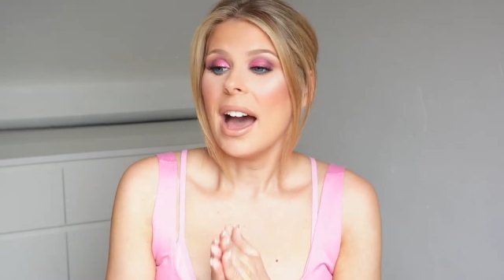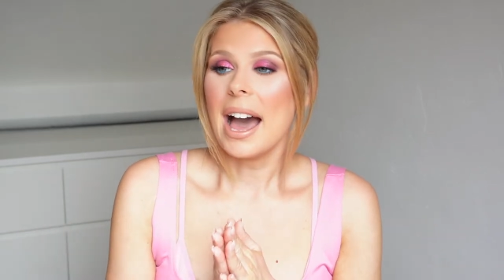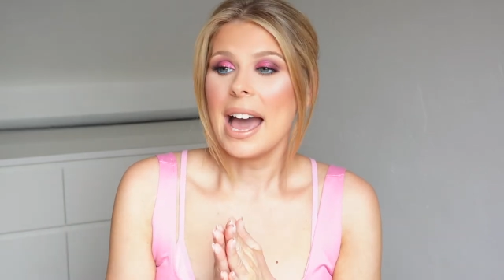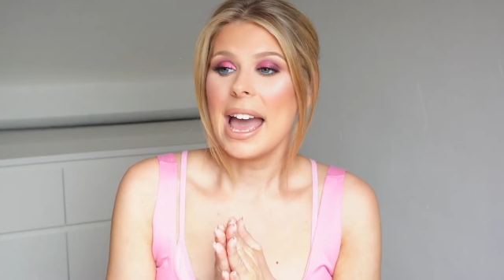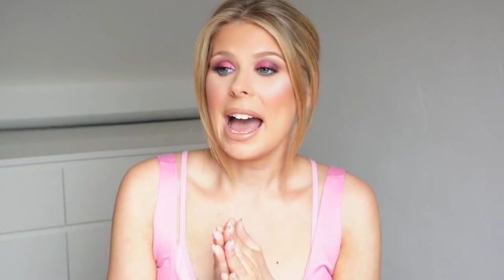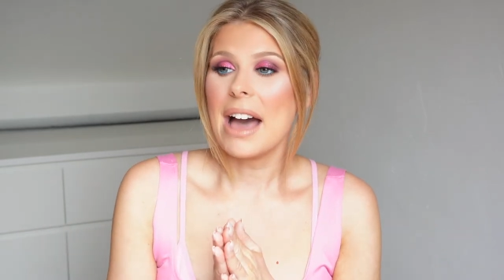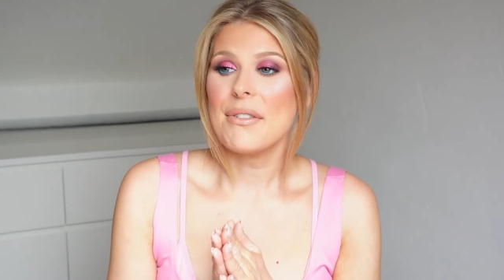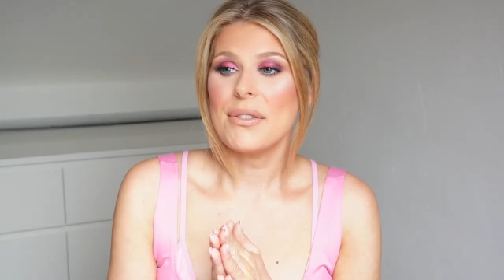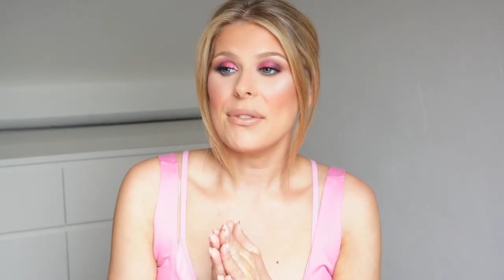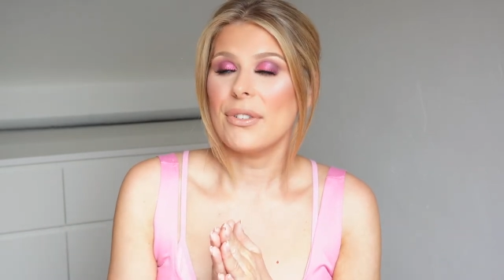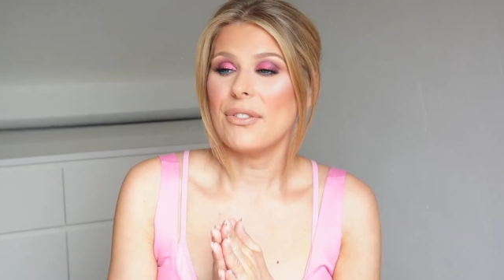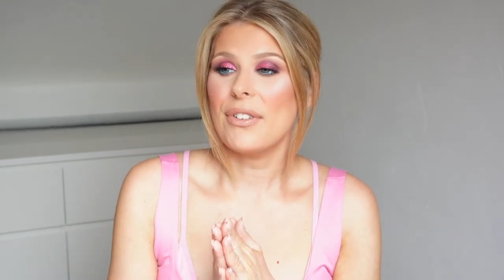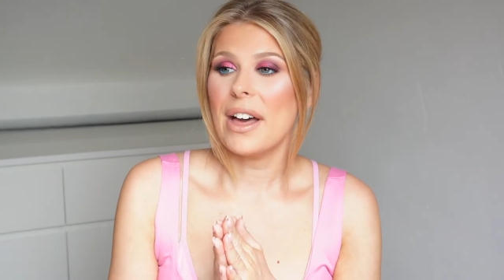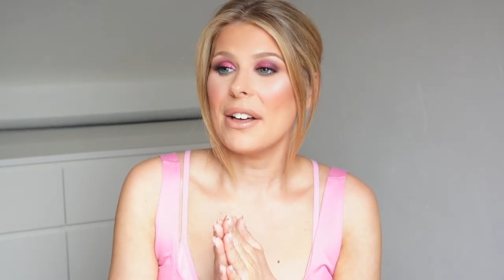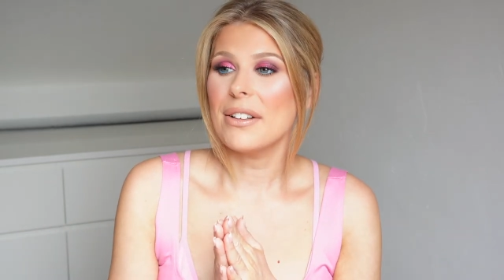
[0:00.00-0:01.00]
I haven't
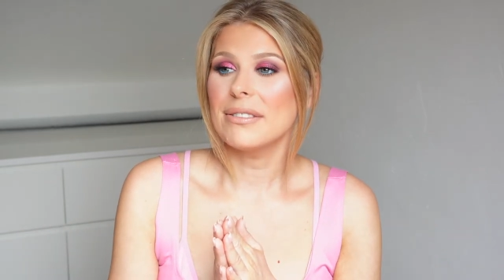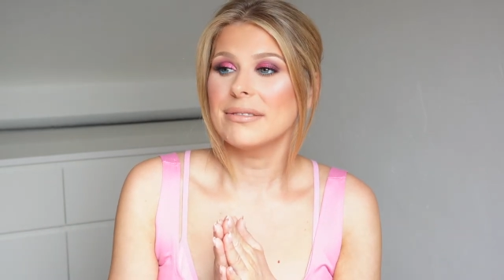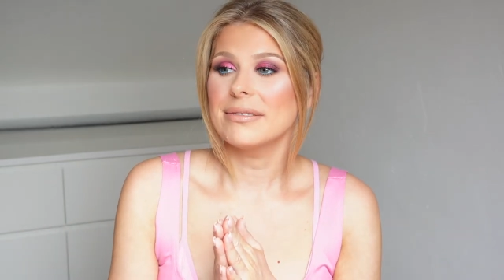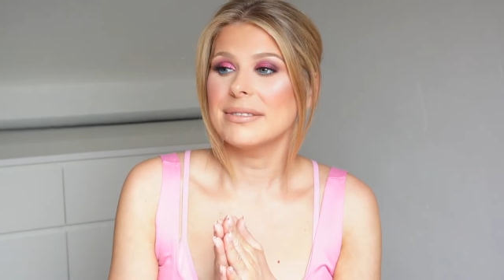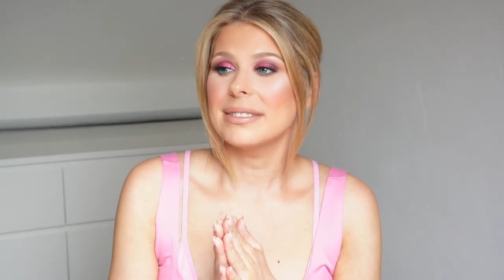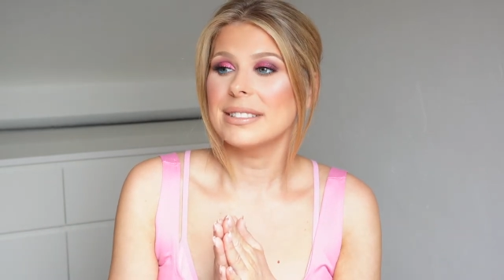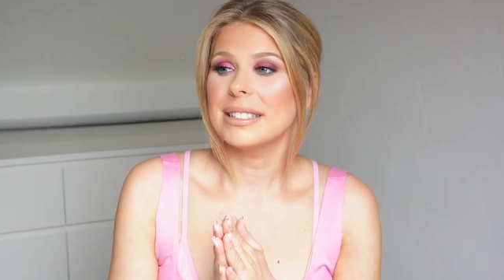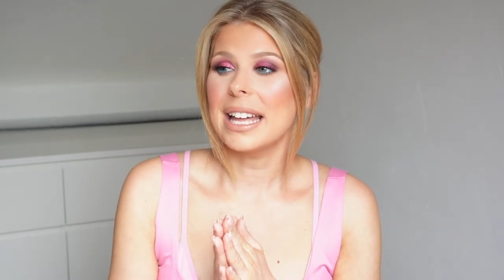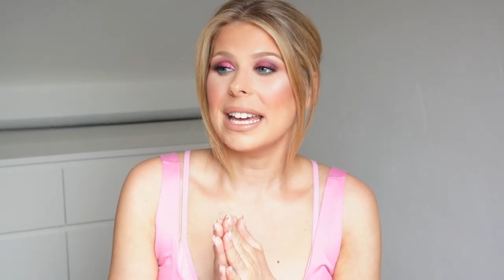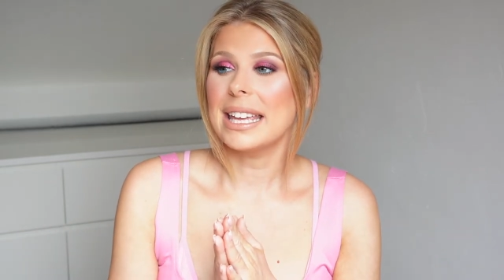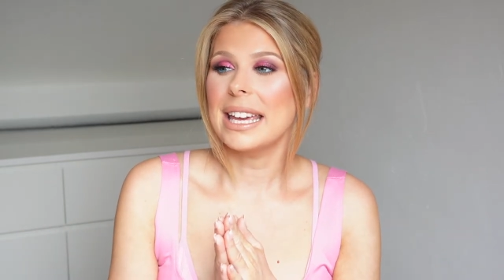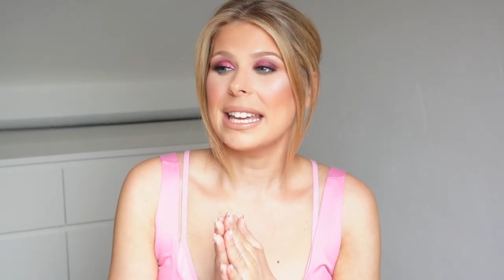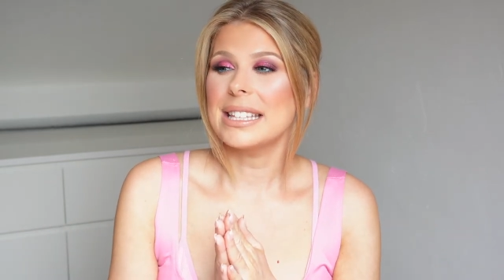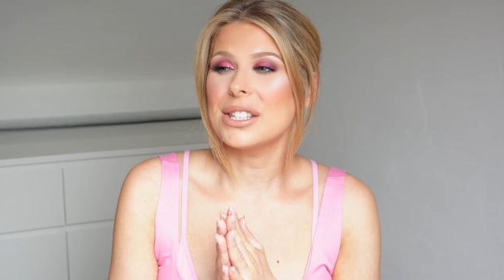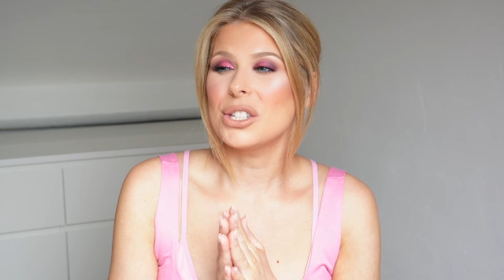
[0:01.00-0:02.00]
felt
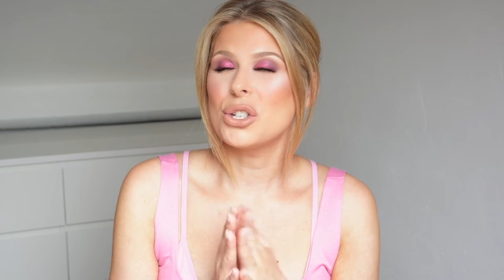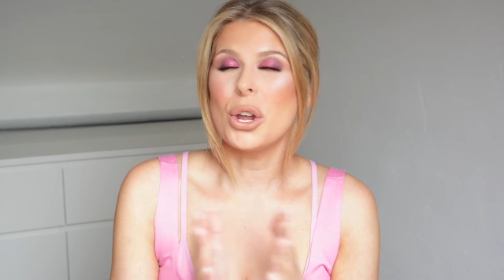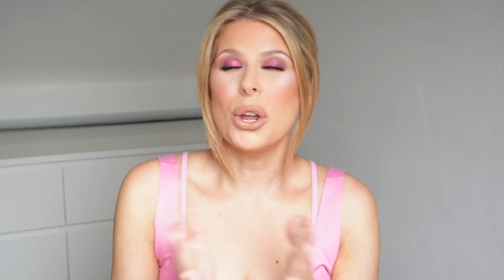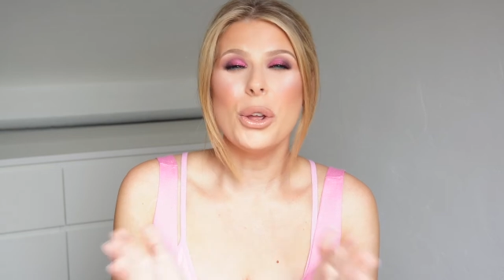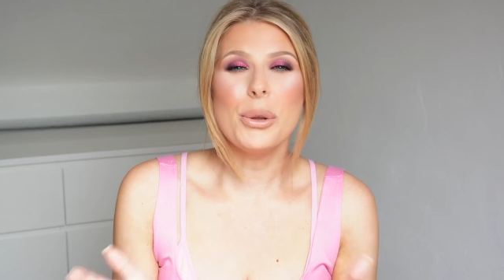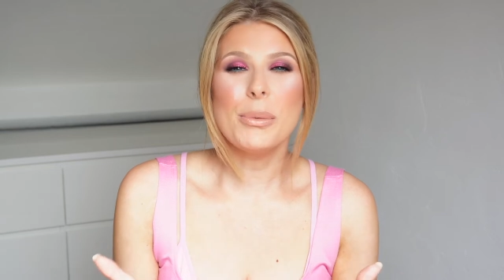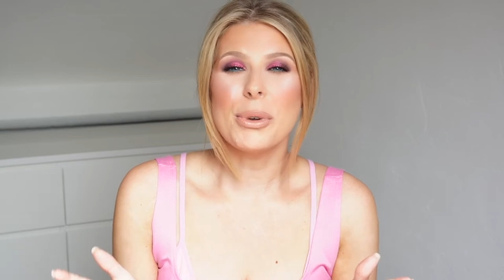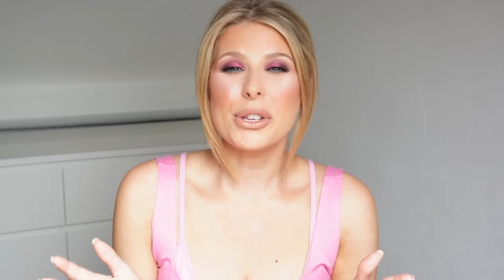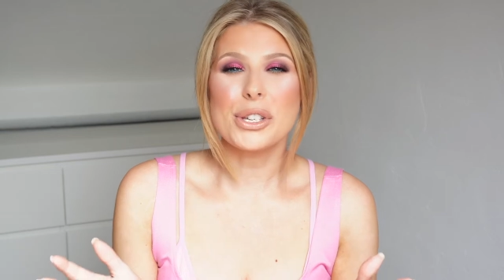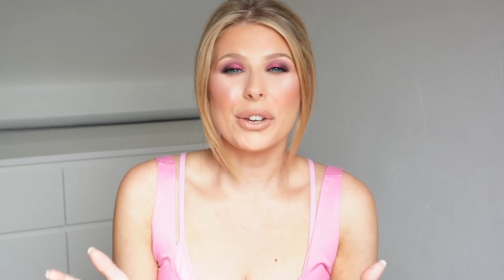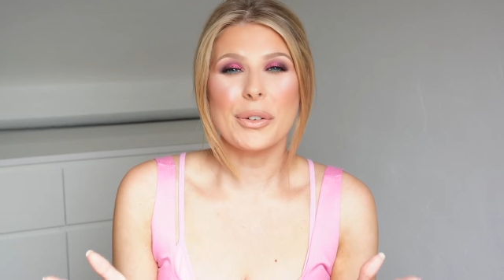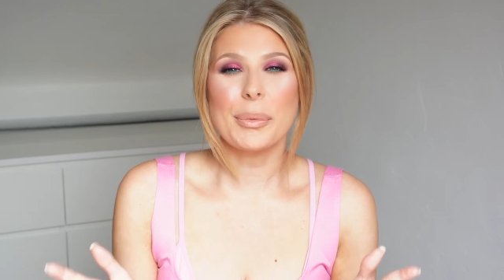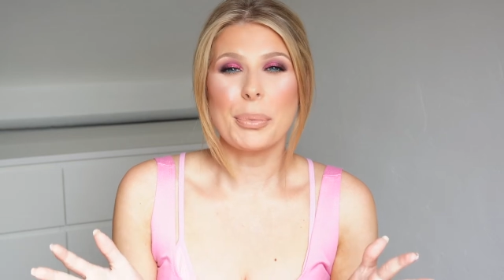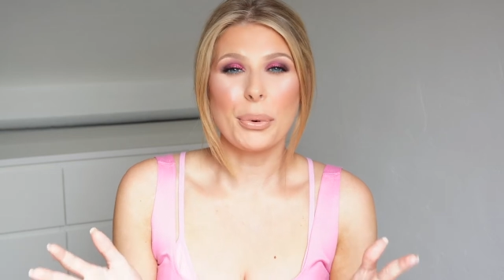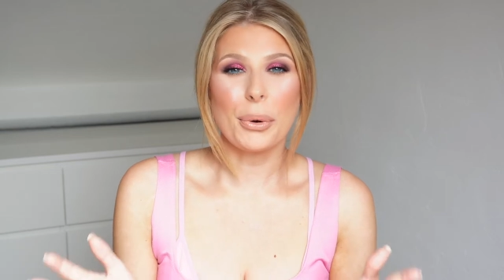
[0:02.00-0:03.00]
like it's too much
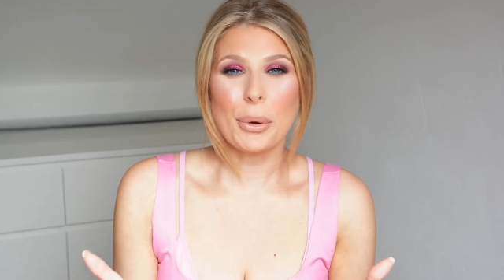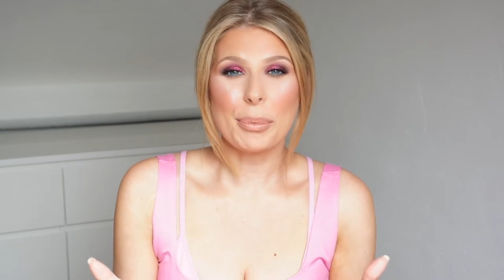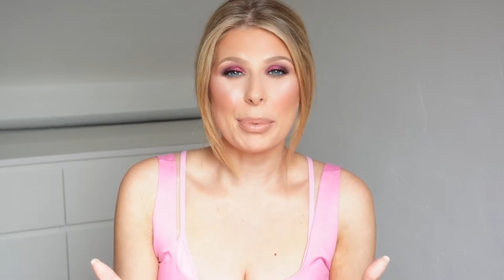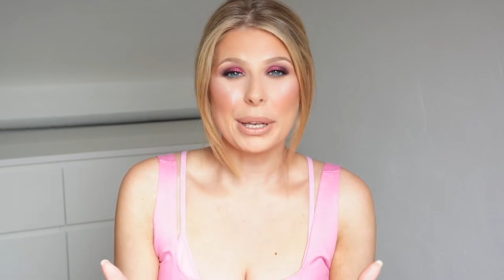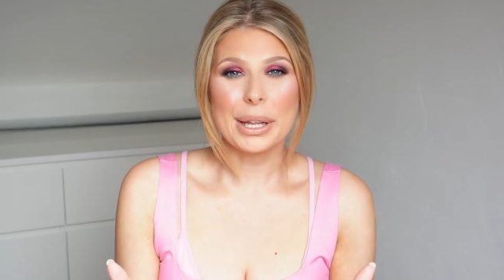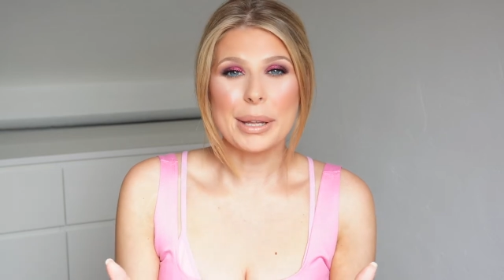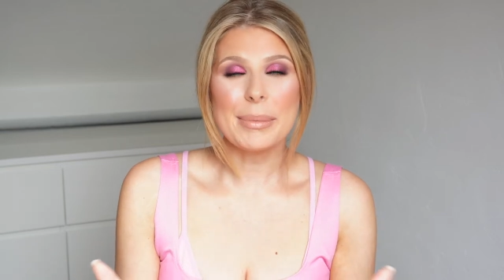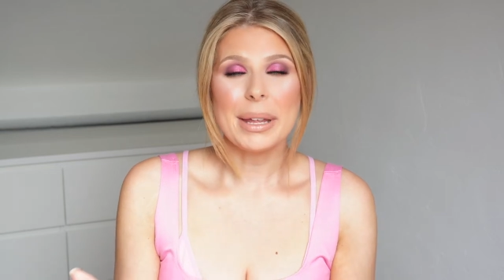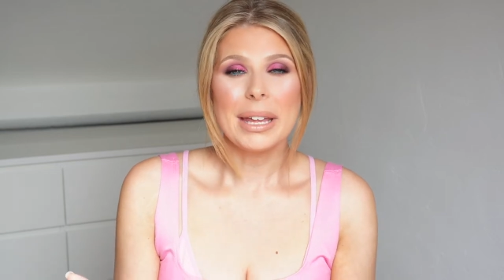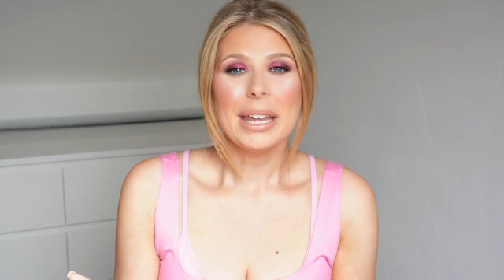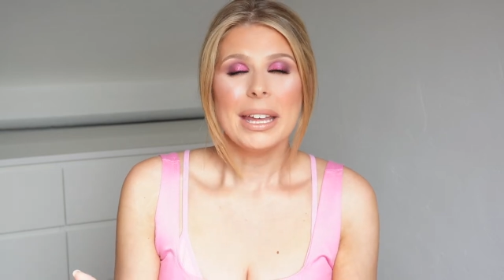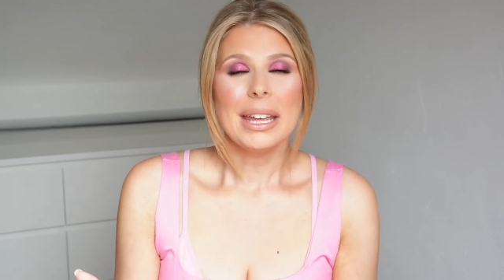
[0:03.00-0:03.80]
of a problem.